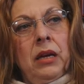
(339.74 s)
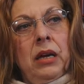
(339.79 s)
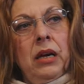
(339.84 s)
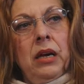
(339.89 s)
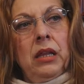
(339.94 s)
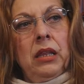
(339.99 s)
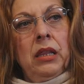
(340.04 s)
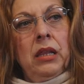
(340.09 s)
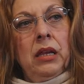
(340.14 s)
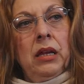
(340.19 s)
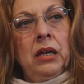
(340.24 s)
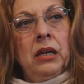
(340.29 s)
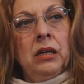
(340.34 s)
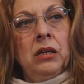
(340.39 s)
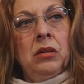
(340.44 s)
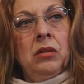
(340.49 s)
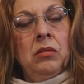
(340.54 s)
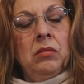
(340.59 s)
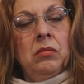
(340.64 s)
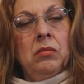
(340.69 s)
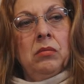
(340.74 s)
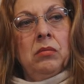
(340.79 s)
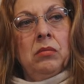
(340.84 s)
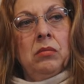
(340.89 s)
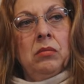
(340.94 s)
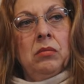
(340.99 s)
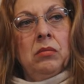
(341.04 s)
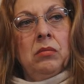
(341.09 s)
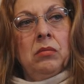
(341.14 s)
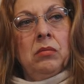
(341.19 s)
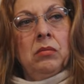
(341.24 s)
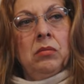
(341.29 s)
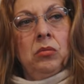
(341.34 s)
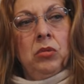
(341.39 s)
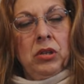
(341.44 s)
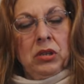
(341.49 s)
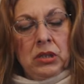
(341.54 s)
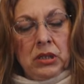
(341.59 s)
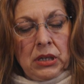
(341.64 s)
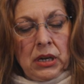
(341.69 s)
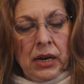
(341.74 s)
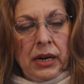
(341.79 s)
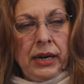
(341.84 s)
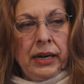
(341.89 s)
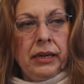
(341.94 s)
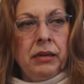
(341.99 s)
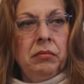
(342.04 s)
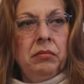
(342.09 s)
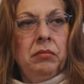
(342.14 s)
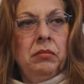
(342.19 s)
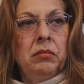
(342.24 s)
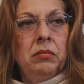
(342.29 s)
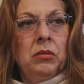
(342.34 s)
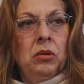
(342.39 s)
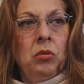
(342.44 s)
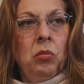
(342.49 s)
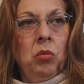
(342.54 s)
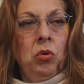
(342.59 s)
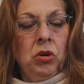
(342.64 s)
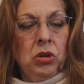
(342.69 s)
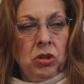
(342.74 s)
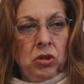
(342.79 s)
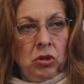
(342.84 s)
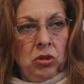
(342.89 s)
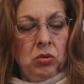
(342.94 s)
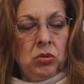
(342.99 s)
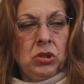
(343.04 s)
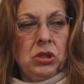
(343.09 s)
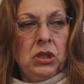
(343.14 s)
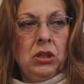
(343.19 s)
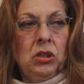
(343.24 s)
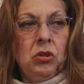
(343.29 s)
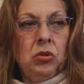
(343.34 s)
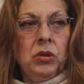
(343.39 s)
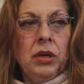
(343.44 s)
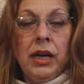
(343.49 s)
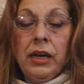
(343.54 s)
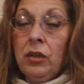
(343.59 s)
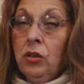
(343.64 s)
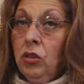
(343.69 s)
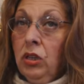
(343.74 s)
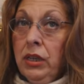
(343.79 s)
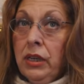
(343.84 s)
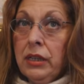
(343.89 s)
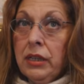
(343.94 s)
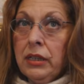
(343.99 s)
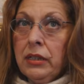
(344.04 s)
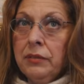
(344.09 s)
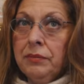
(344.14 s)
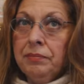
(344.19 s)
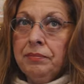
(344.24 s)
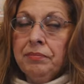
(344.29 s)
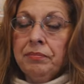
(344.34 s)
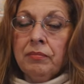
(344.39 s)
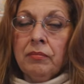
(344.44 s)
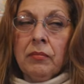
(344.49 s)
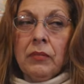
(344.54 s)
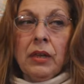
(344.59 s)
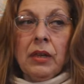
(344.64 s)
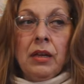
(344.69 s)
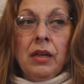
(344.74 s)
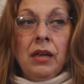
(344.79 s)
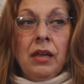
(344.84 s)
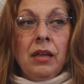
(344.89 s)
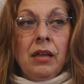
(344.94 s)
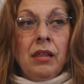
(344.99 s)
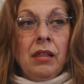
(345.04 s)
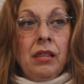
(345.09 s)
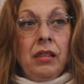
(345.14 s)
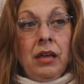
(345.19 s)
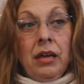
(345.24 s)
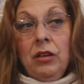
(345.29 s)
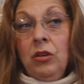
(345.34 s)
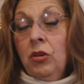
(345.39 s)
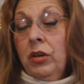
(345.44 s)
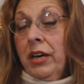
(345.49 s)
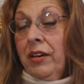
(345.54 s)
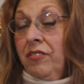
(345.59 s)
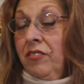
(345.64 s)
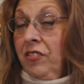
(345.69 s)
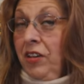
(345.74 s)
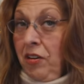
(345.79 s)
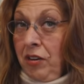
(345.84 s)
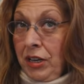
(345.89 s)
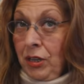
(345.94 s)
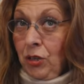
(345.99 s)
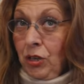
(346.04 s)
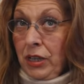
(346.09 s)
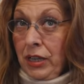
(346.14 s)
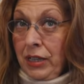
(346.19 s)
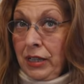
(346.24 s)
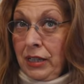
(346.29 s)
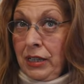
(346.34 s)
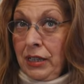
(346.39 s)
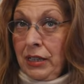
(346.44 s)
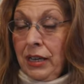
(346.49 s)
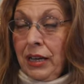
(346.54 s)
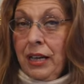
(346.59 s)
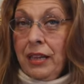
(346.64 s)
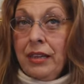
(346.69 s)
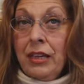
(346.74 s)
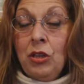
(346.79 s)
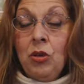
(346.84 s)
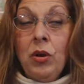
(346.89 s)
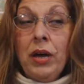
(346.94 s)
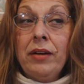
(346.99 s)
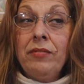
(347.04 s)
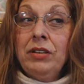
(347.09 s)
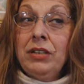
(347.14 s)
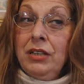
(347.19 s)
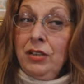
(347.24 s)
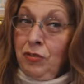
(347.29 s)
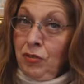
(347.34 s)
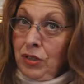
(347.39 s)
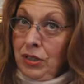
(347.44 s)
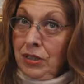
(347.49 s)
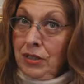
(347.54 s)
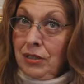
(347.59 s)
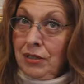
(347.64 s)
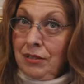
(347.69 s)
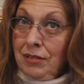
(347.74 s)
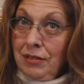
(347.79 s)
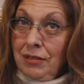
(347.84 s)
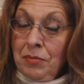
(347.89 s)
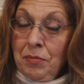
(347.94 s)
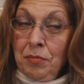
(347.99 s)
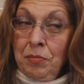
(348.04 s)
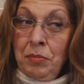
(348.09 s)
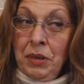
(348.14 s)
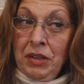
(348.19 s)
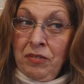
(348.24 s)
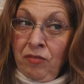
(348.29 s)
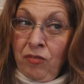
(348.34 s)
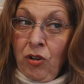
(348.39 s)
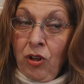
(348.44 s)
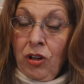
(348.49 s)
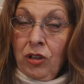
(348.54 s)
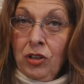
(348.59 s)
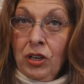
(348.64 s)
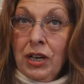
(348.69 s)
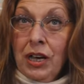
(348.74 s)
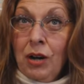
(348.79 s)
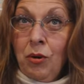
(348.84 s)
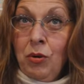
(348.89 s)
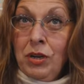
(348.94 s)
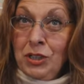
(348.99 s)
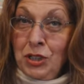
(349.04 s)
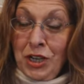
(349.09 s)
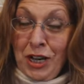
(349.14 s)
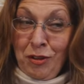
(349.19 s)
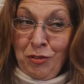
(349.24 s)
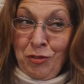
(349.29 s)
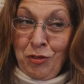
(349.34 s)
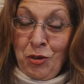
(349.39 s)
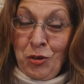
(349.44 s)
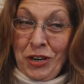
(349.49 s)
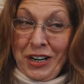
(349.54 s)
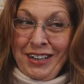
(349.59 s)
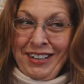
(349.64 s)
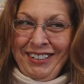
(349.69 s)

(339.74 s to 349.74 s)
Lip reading: And then with time, the more you use it, you get good at it. Then you get very good at it, and then you have a different pitfall you gotta watch out for.